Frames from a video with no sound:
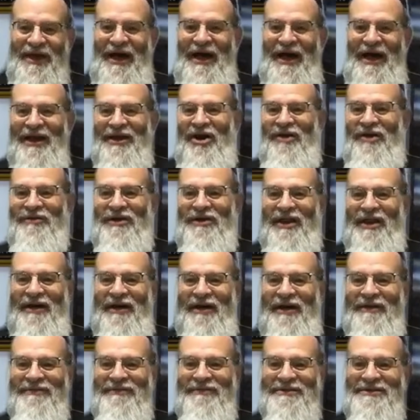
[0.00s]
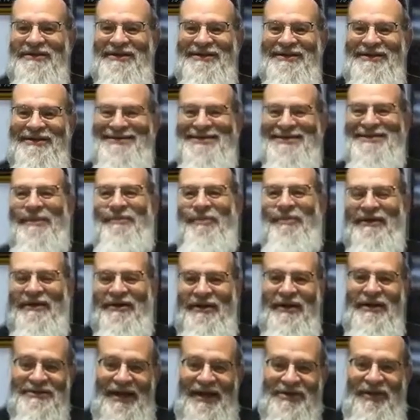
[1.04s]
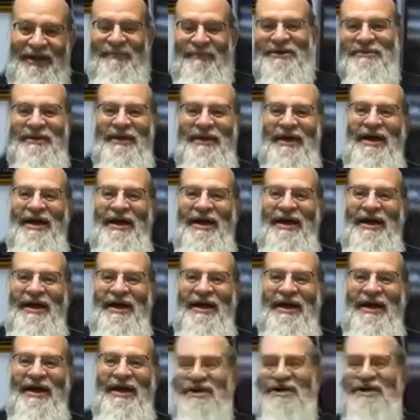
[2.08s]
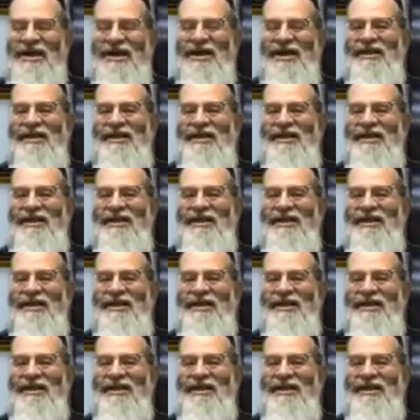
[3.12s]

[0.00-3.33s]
So that's called they need it. A person will be in that kind of a situation.